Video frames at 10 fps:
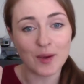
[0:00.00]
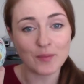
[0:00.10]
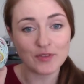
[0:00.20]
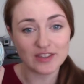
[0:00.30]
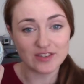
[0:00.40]

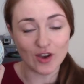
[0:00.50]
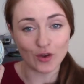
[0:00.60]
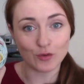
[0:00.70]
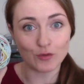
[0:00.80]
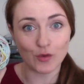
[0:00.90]
This
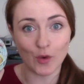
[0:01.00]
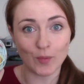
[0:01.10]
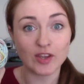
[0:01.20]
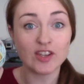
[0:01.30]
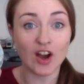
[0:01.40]
yarn from
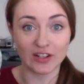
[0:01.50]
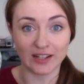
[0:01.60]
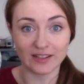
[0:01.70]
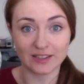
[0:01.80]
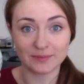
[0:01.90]
Yarn
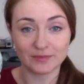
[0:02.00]
Inc.